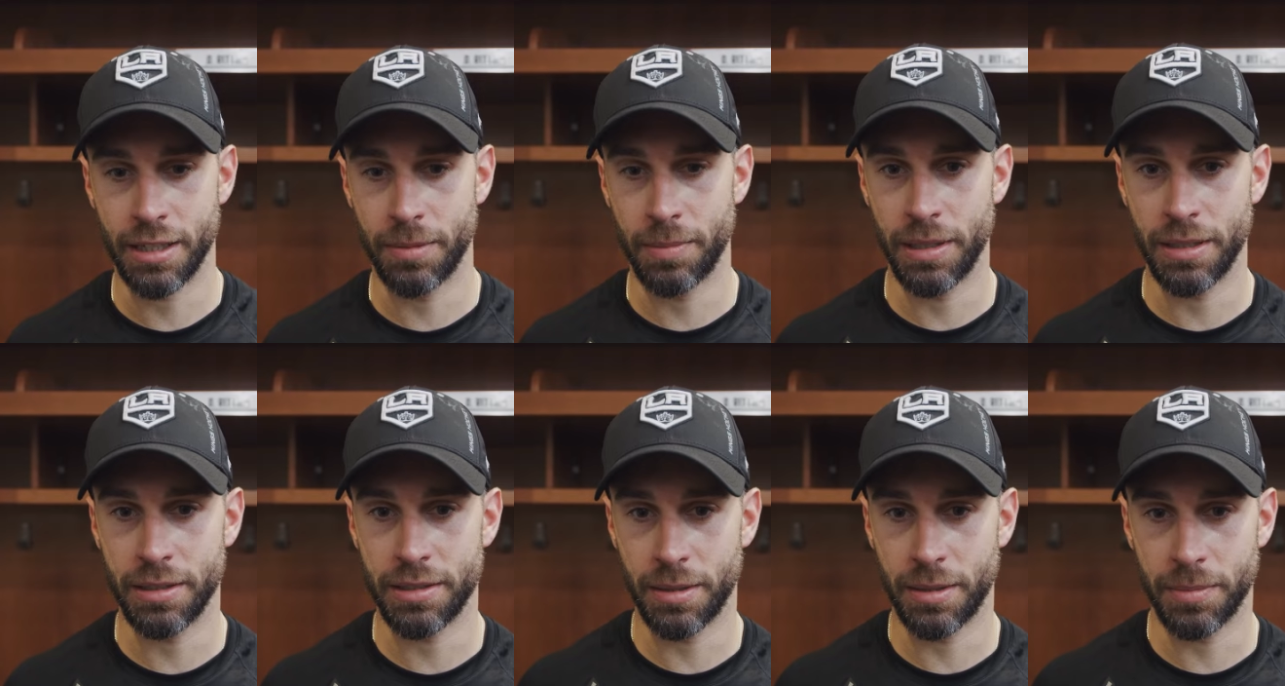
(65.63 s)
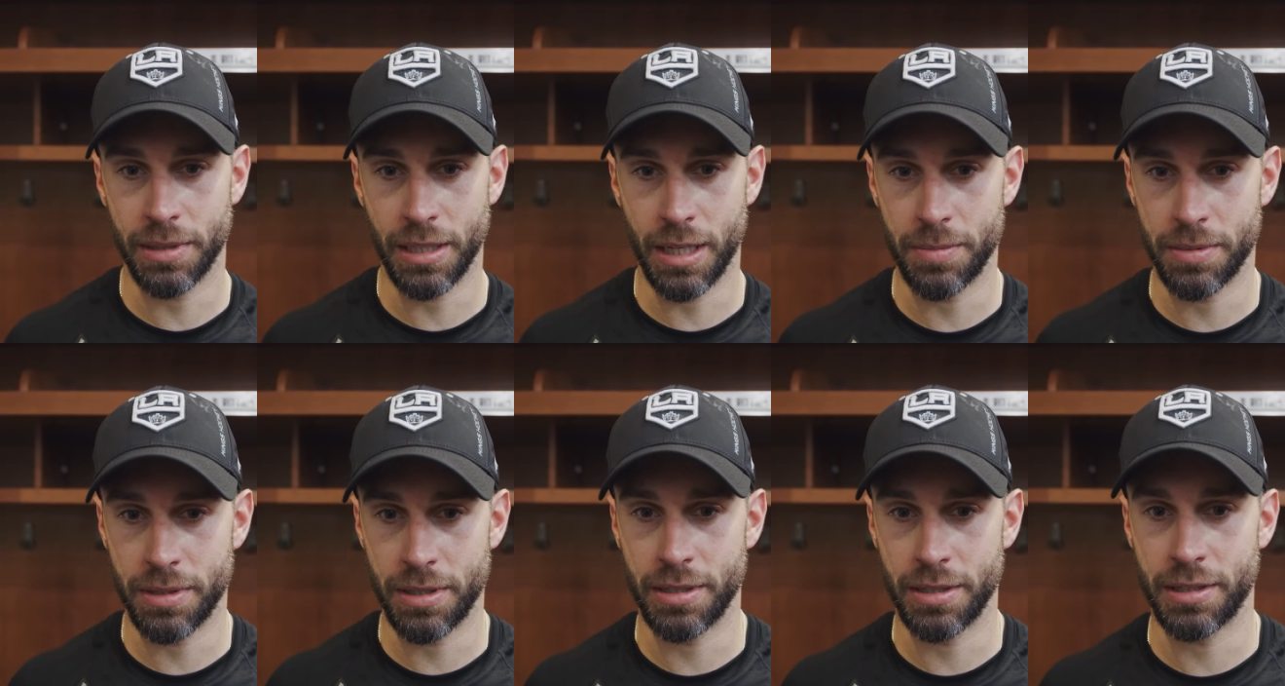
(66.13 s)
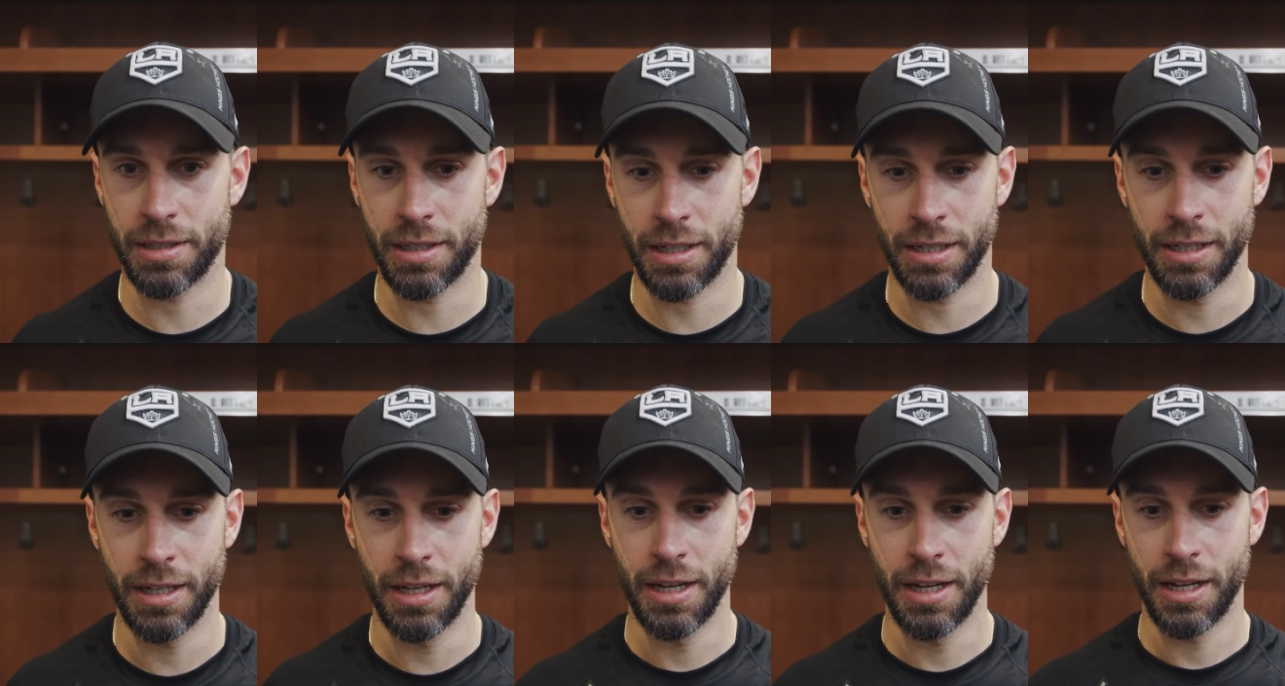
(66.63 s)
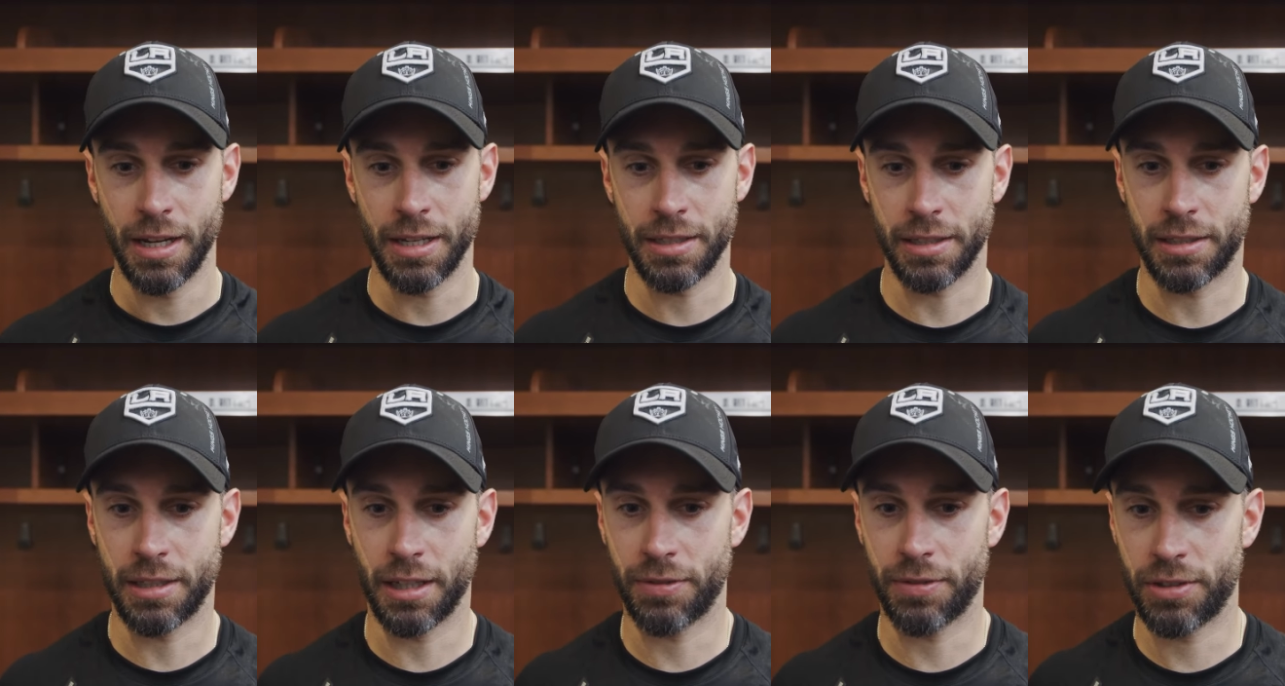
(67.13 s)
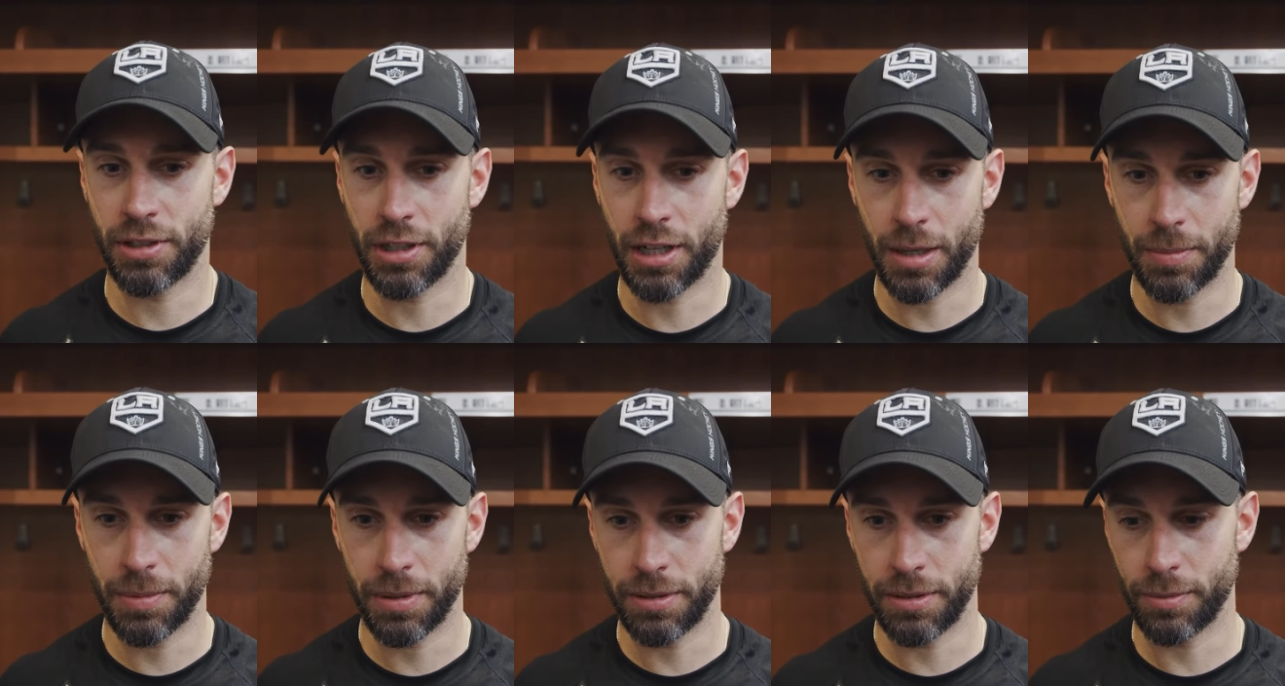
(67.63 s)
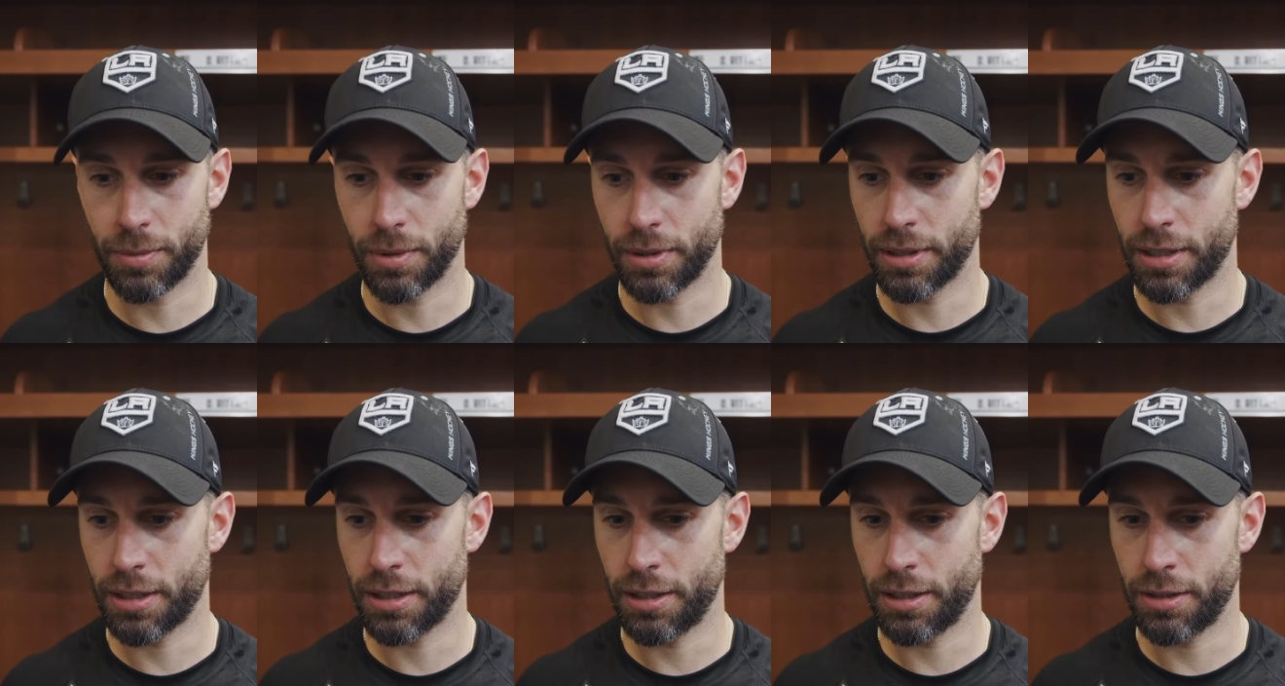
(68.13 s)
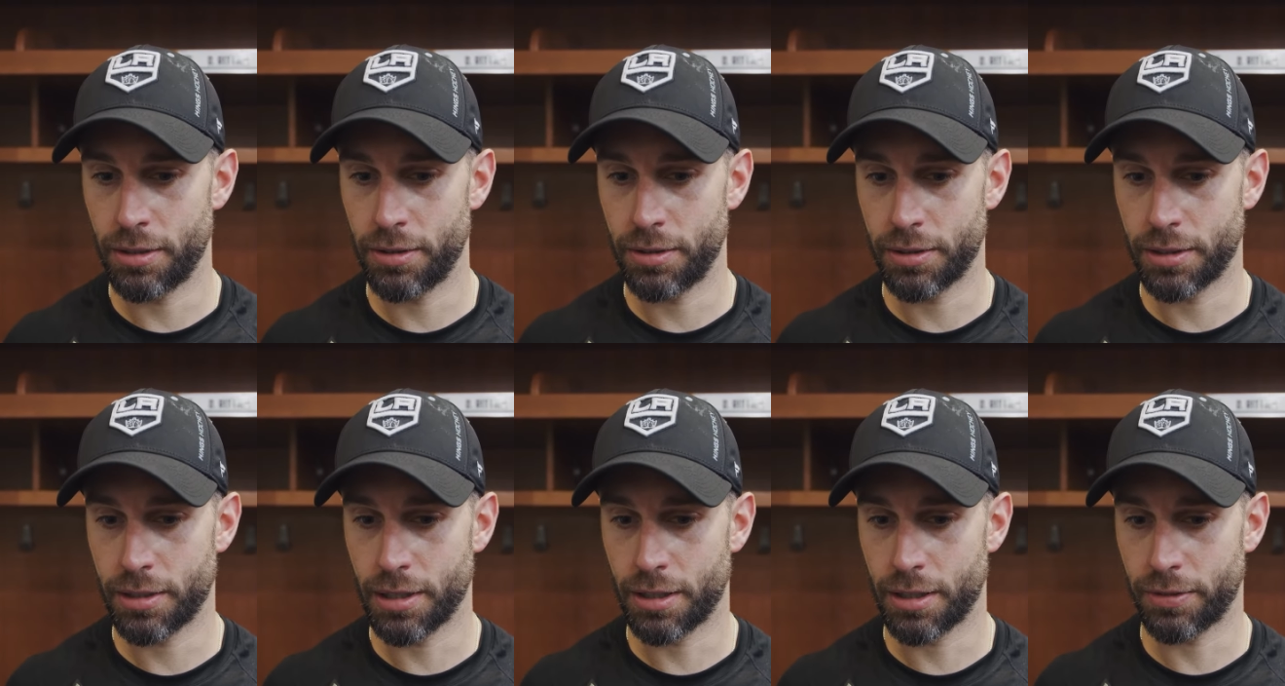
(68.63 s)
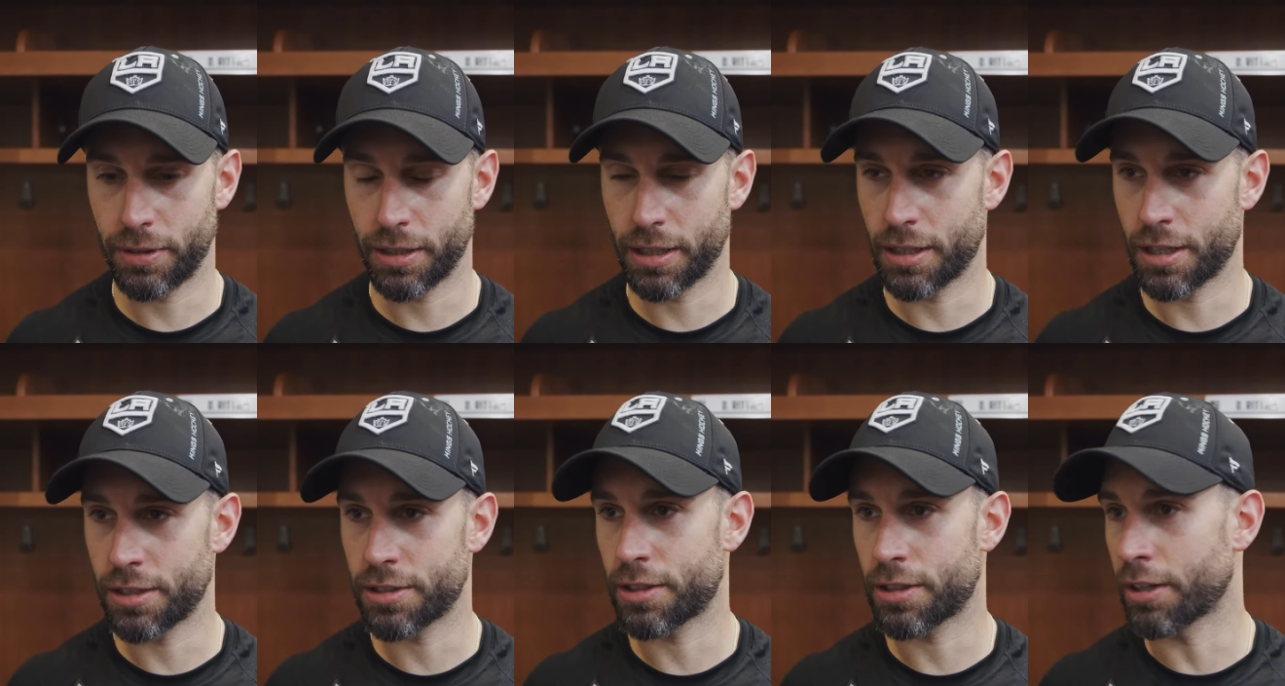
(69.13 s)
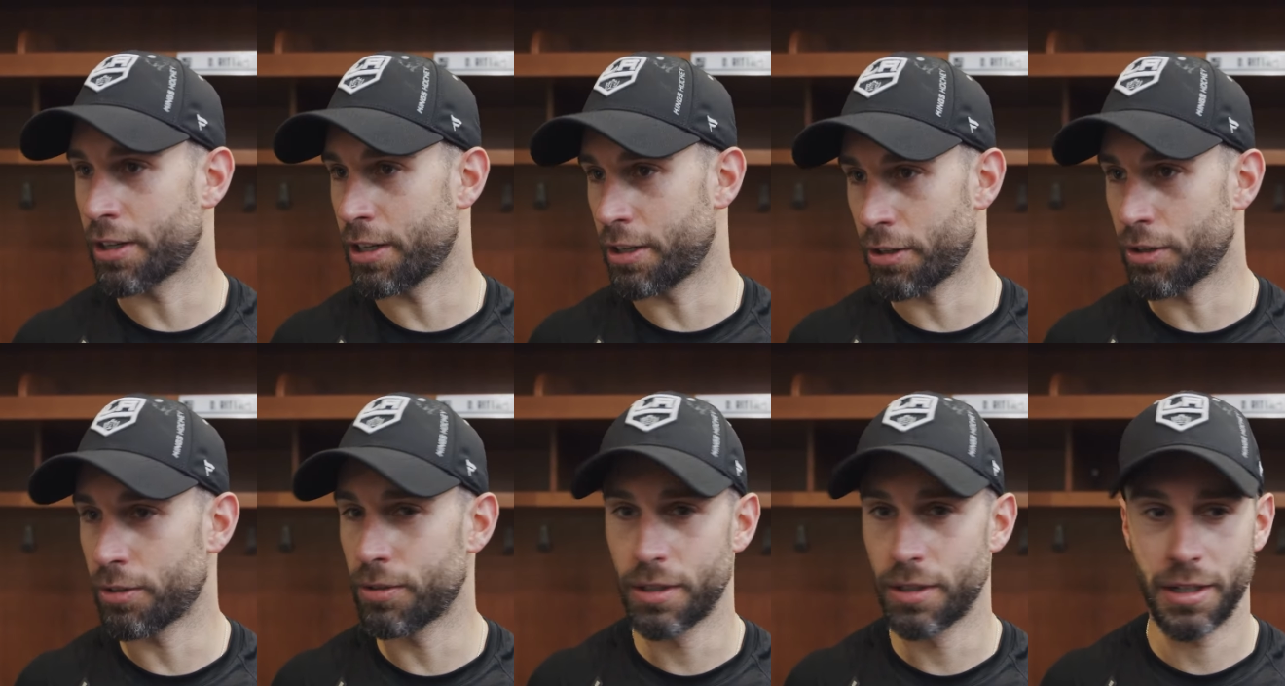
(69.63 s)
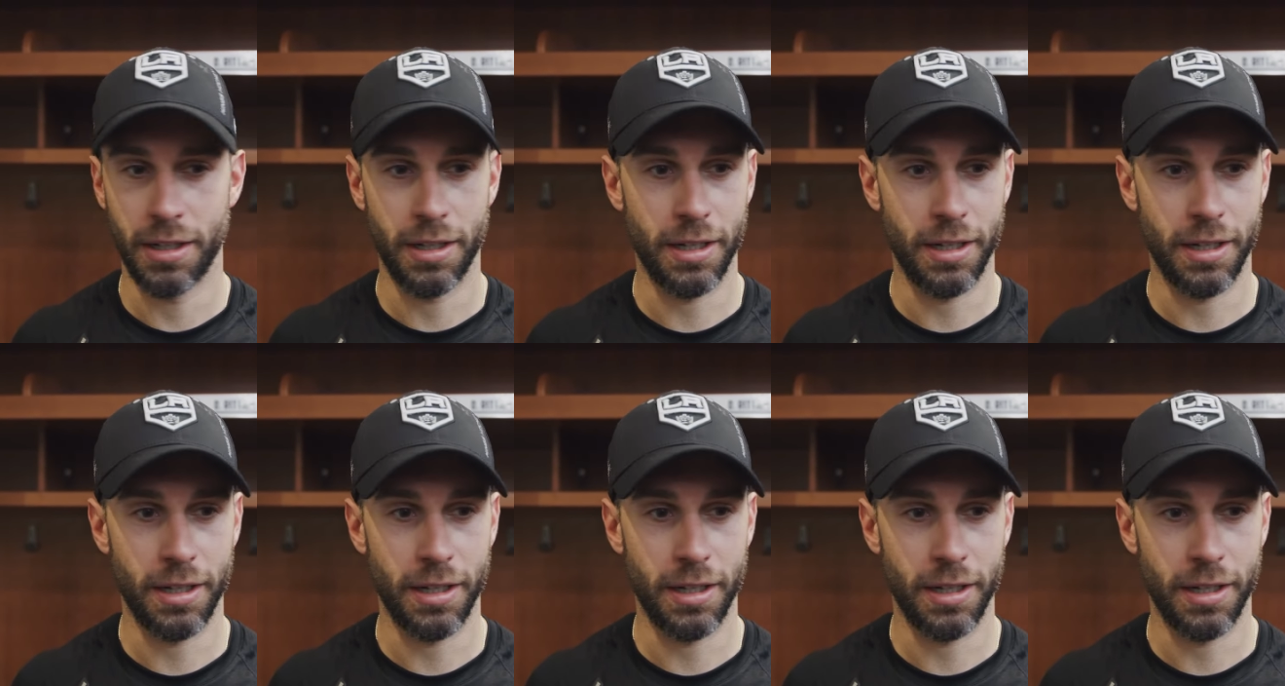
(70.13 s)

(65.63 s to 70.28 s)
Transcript: I mean, sometimes is uh, is a tough job and one that you kind of like an unsung hero.